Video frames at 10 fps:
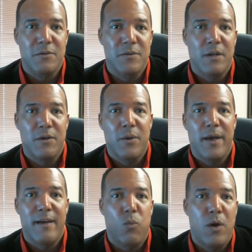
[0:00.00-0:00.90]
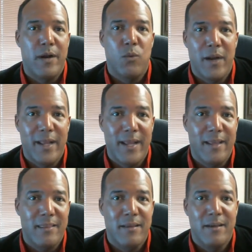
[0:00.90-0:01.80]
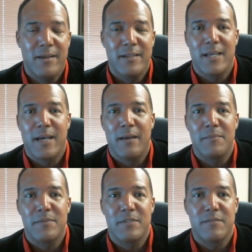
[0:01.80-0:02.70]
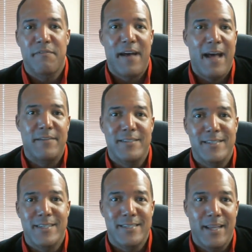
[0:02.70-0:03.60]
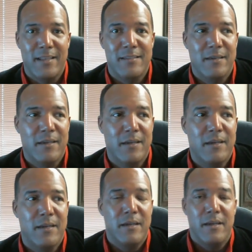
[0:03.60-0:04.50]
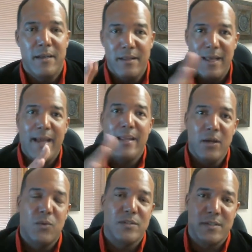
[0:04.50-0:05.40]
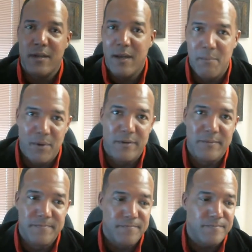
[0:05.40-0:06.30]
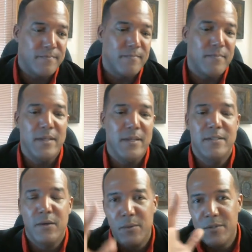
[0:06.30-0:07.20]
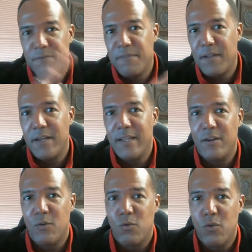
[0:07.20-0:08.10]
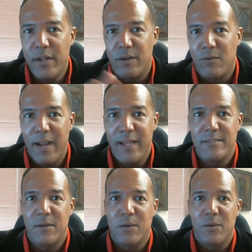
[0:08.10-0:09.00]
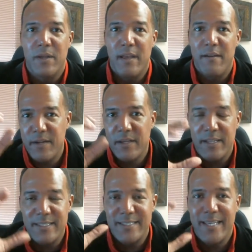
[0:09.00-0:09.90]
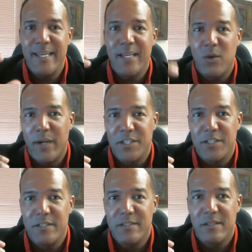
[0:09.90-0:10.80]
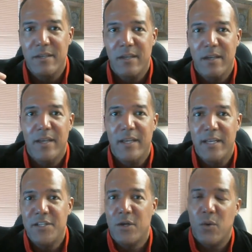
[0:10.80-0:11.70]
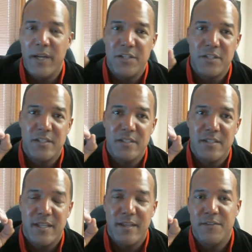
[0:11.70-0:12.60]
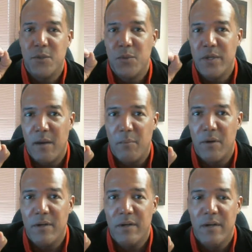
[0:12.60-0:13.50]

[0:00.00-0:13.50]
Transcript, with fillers: you know, you have one and one eighth times five and six eighths. That equals a number. And so he was filling in a riddle, right? So every uh, 10 equations, each equation gives you a number